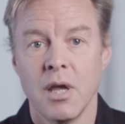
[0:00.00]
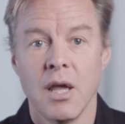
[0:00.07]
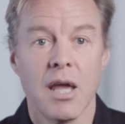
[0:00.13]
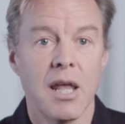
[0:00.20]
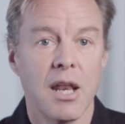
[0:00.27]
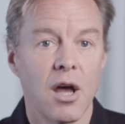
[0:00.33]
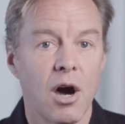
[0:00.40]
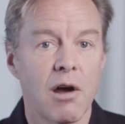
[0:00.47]

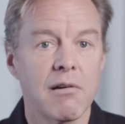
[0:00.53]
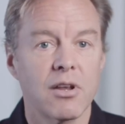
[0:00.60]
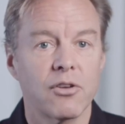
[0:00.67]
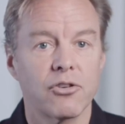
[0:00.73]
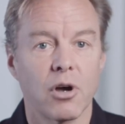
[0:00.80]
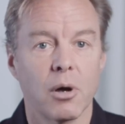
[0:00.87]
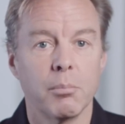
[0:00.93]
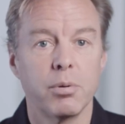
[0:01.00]
In our
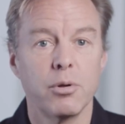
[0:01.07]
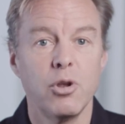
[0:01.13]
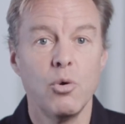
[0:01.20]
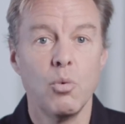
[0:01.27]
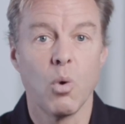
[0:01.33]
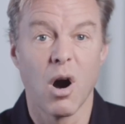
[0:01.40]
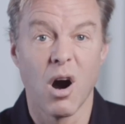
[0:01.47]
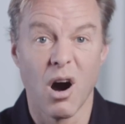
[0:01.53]
example,
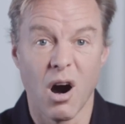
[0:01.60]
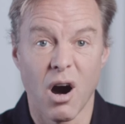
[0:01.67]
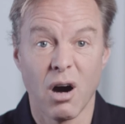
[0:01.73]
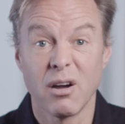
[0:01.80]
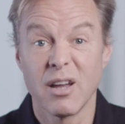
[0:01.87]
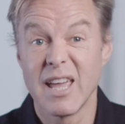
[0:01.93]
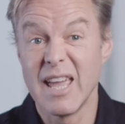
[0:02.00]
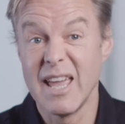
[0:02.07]
you
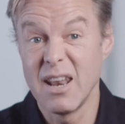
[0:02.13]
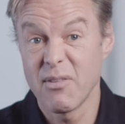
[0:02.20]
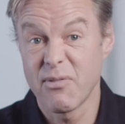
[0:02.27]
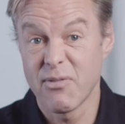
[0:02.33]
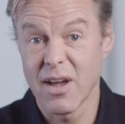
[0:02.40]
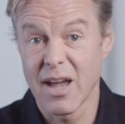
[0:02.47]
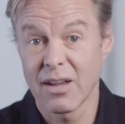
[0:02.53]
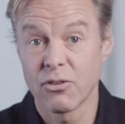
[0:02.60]
are, in
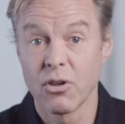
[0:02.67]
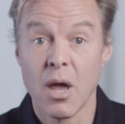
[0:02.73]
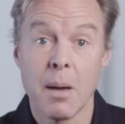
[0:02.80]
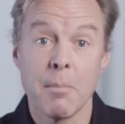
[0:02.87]
effect,